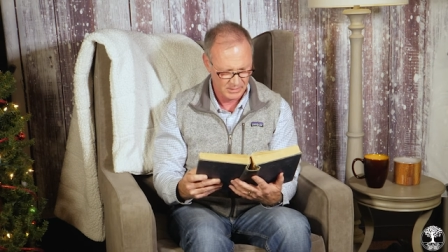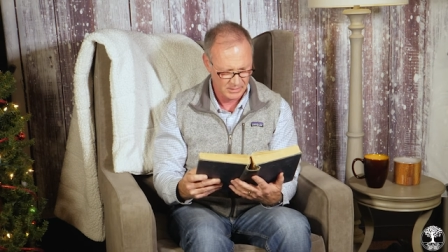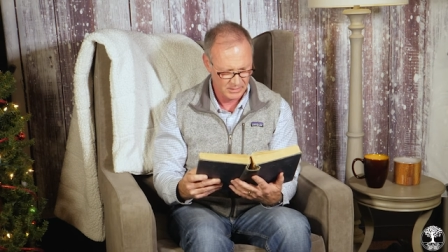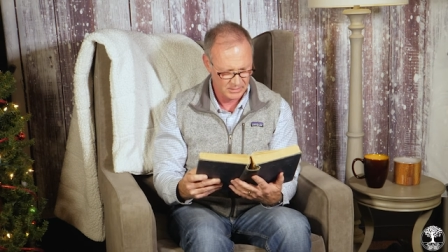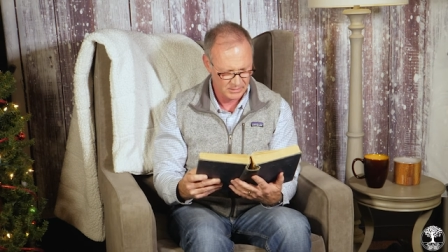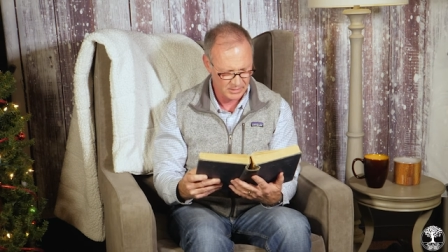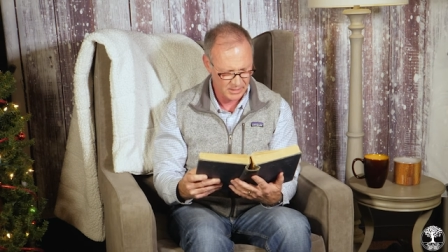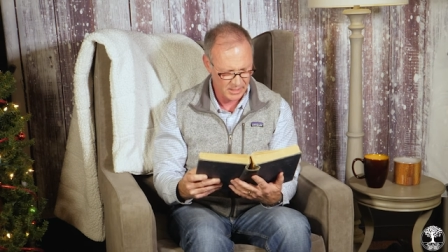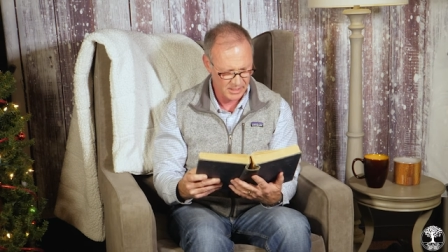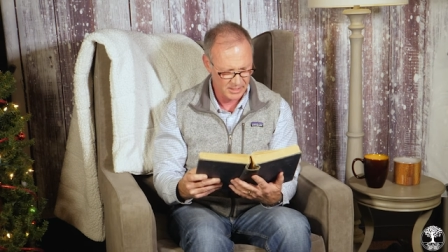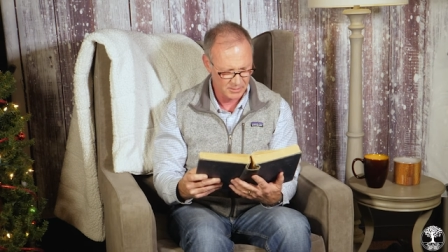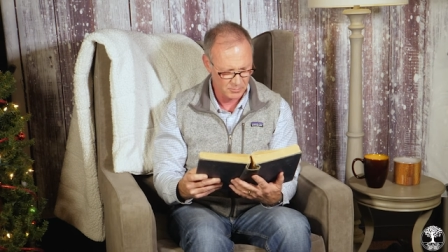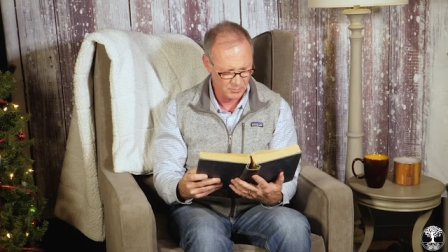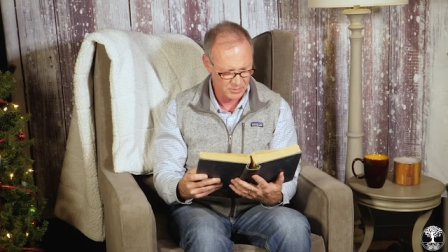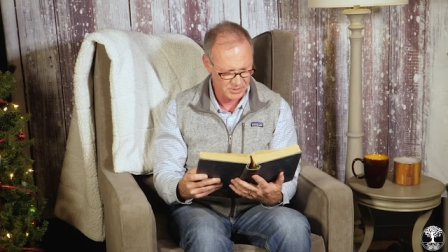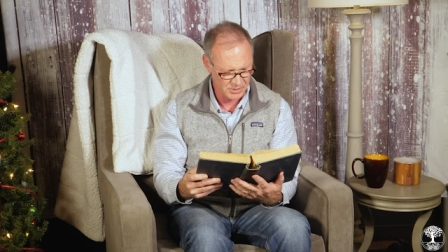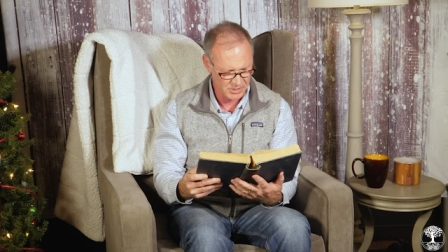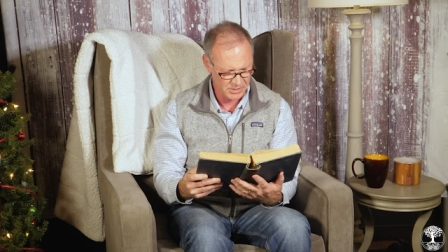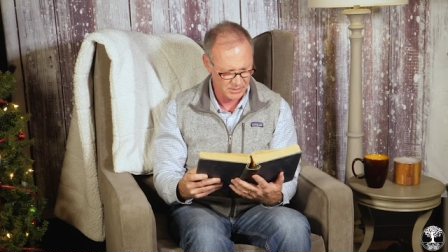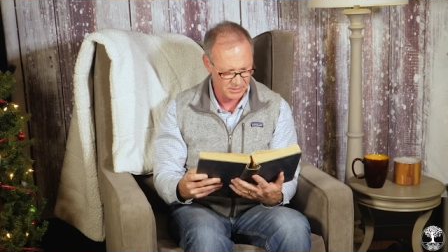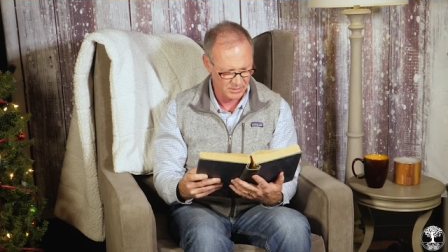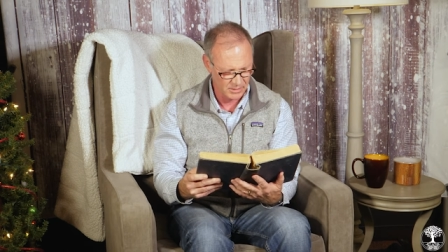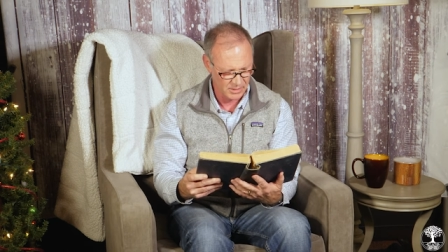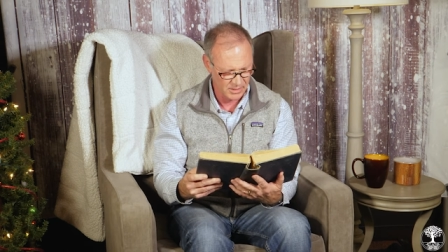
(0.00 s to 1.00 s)
And God
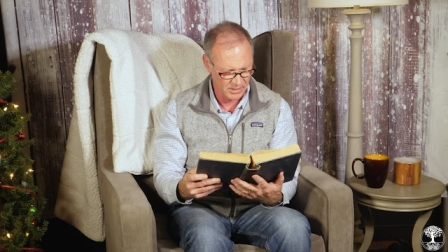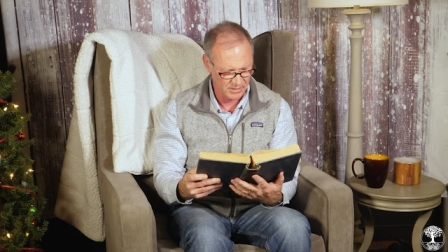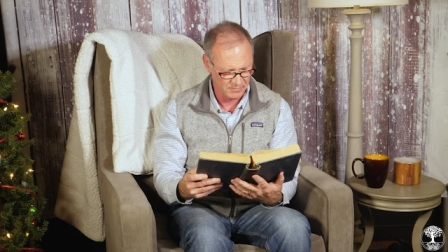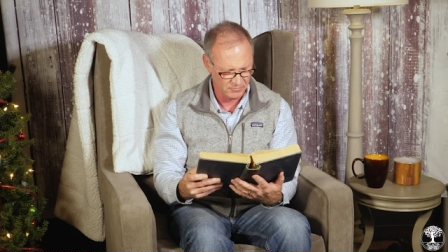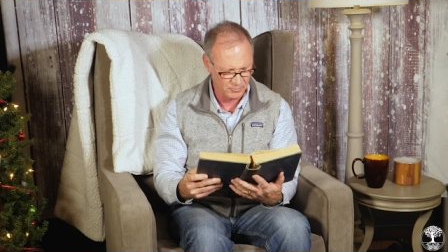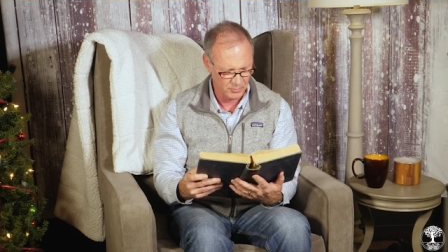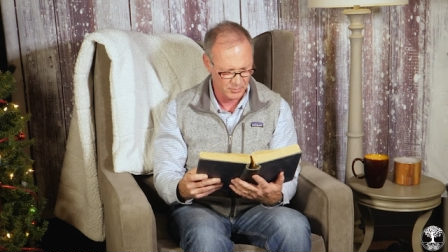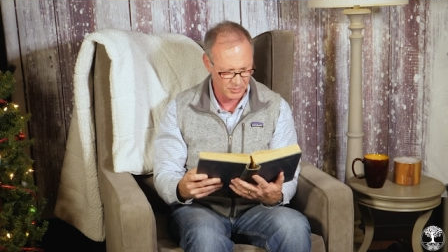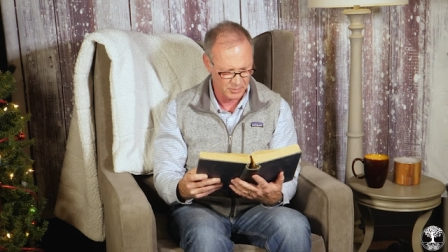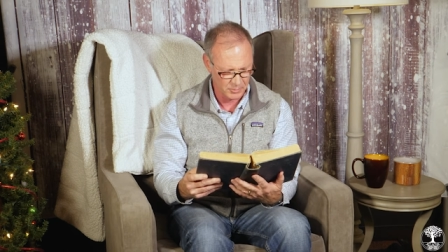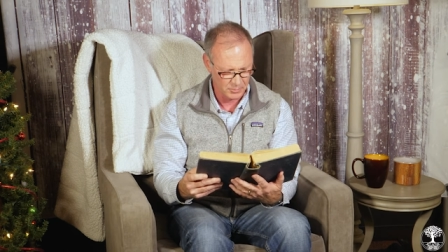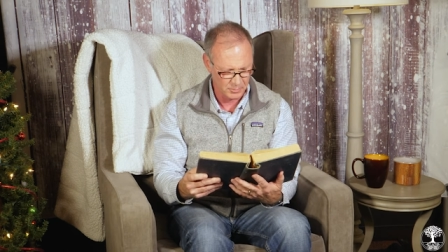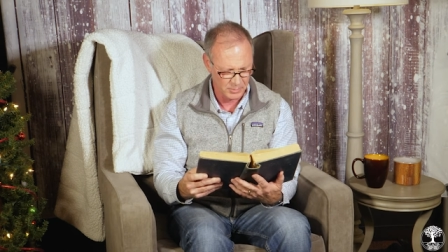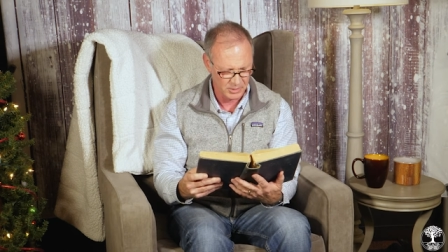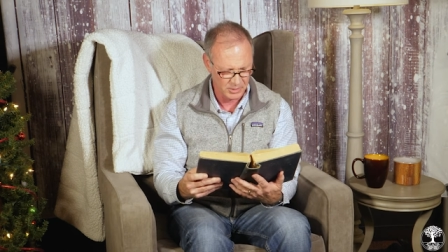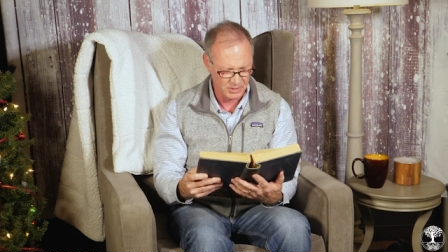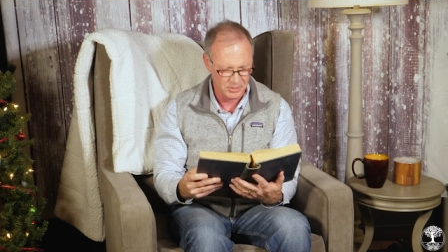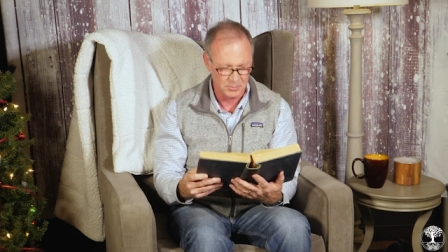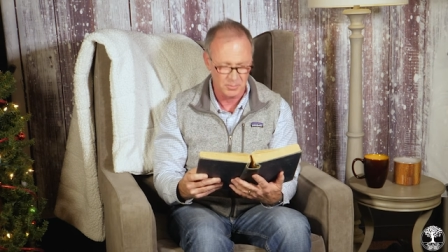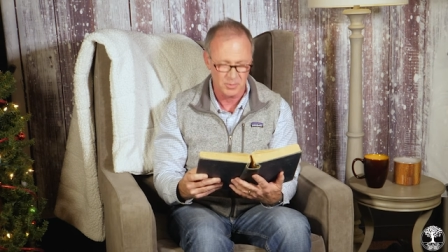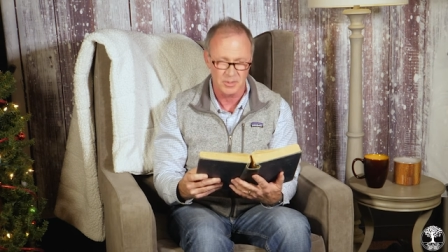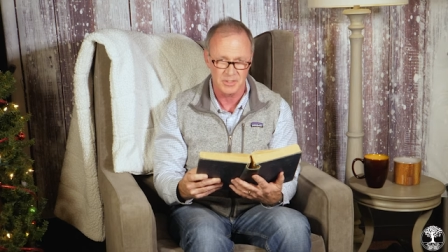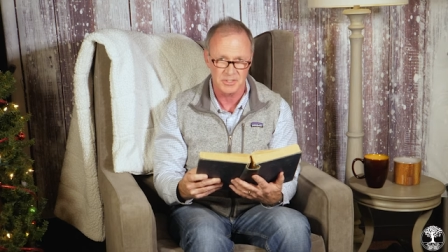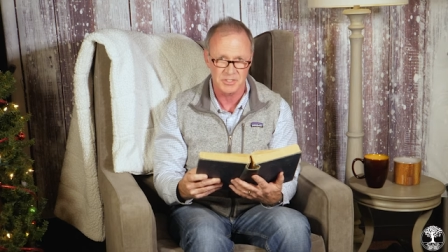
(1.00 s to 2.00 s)
was in love with the
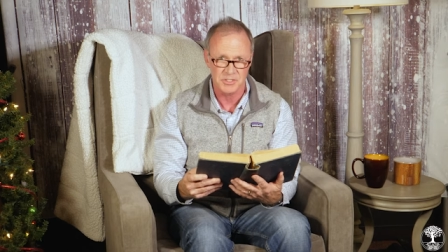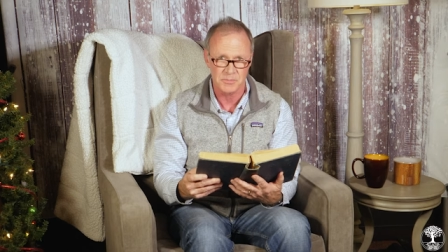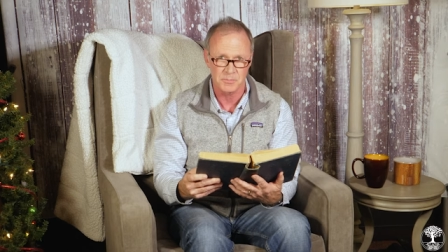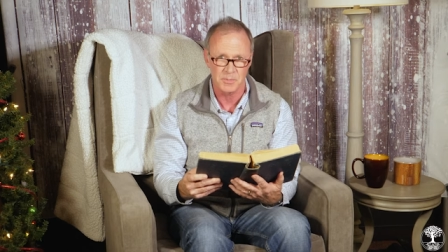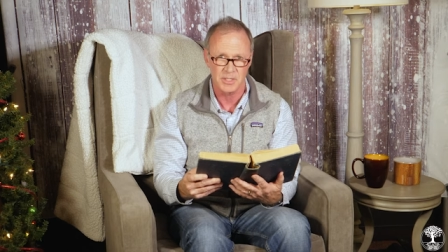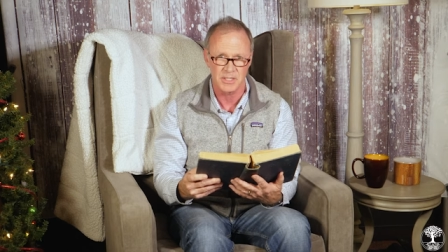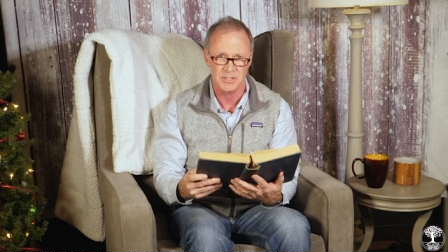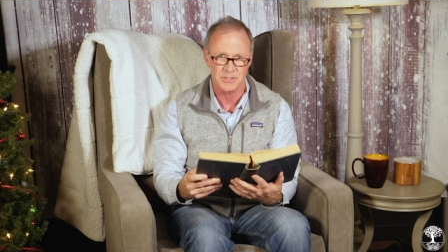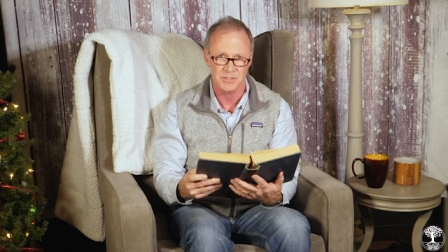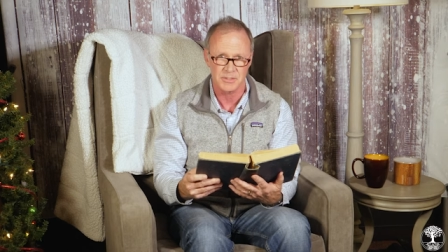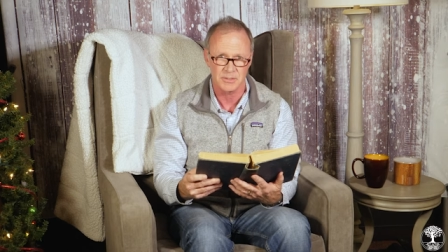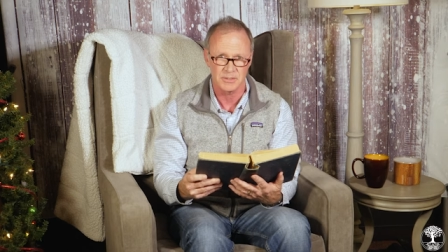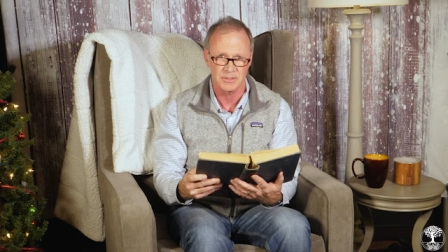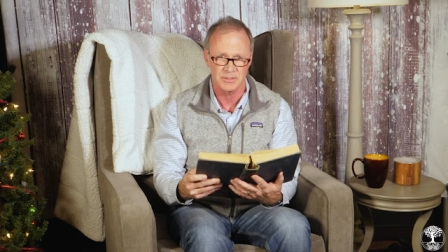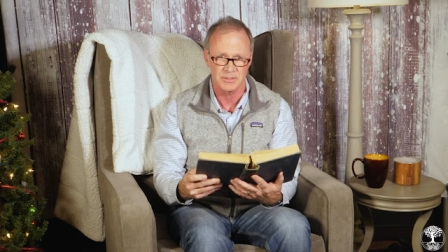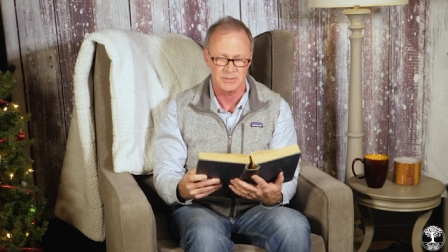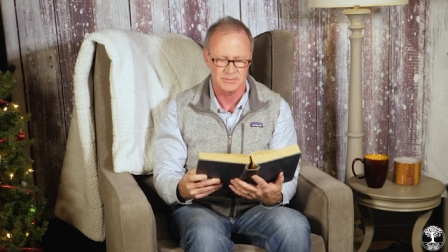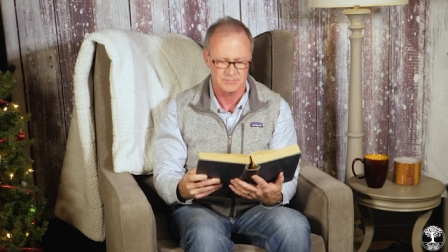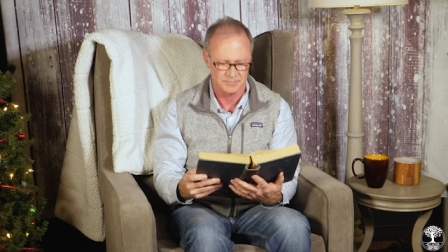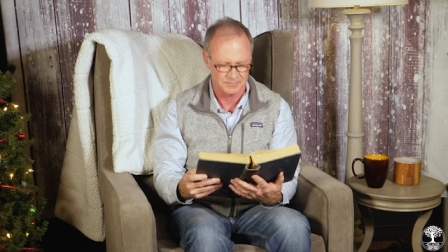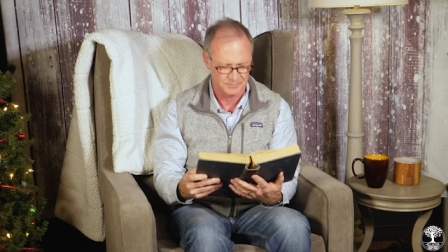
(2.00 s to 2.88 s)
people especially.